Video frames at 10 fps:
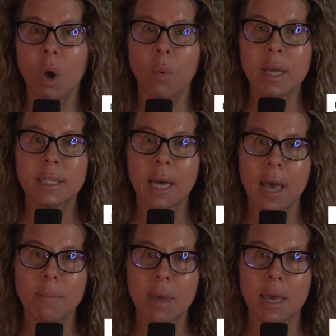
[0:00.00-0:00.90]
we
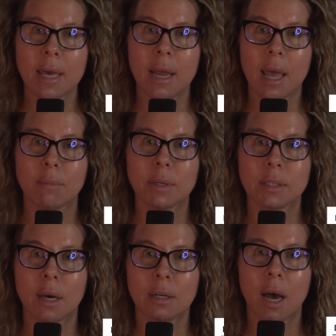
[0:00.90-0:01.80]
type in
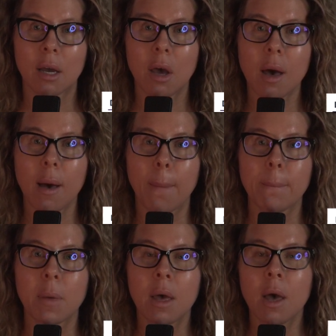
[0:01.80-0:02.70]
Amazon.com,